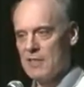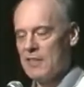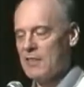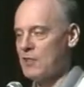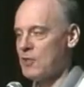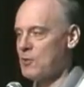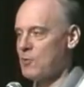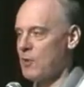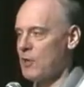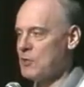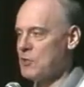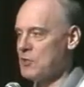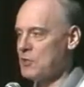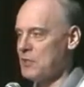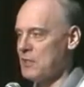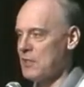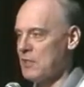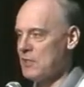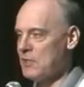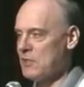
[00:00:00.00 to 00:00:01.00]
And the
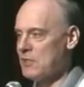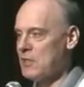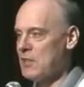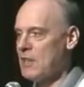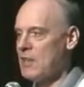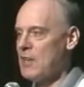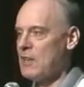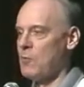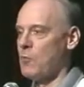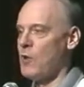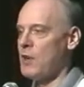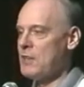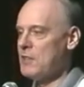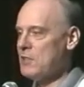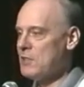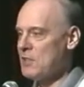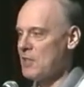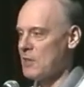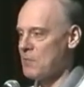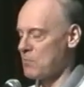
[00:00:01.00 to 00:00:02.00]
question is, what
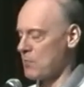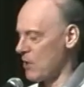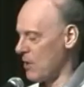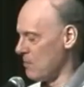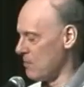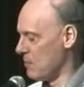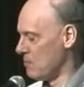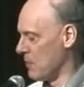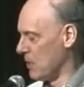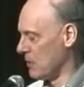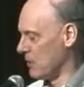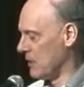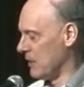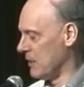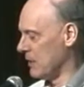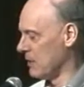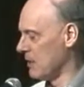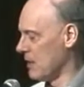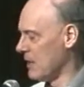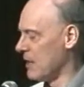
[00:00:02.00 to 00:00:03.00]
is that
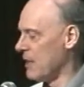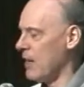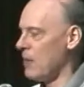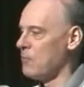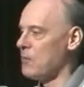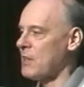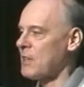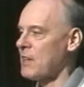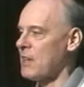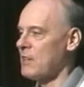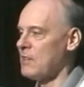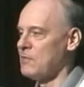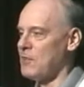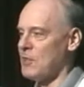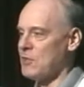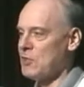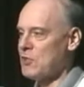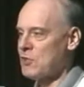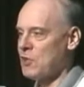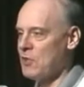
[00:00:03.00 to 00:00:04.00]
probability and what kind of
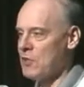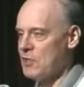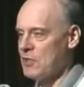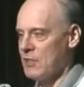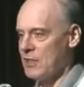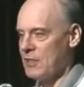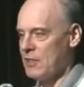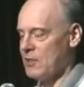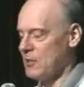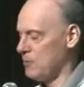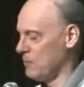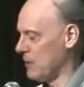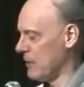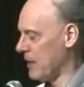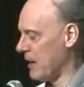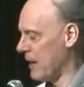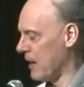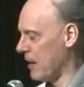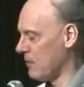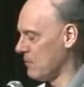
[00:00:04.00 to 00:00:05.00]
uncertainty do we
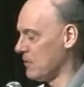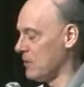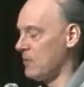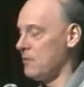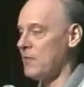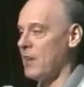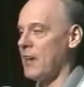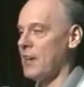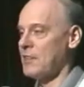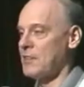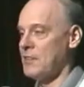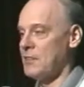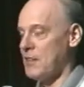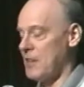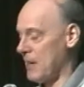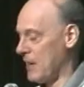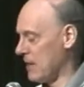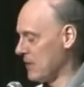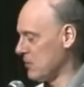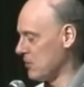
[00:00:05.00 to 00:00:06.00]
have the fact that
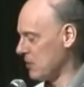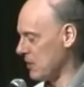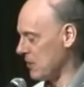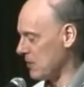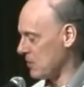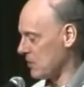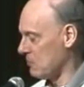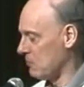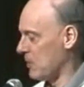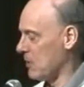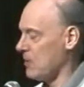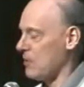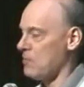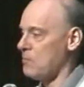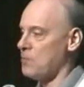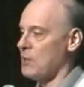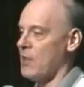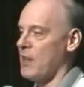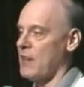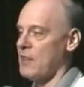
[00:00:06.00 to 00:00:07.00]
I exist and we can
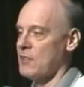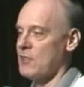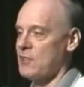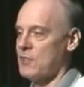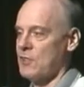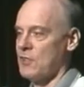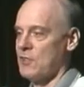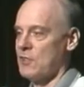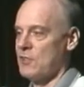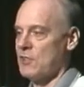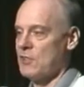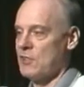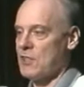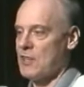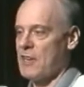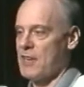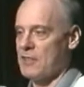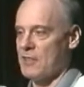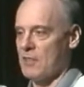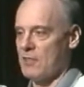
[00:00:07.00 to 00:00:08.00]
apply this to the
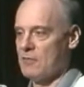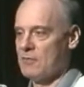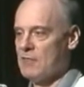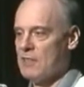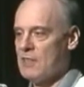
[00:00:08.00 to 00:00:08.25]
designer?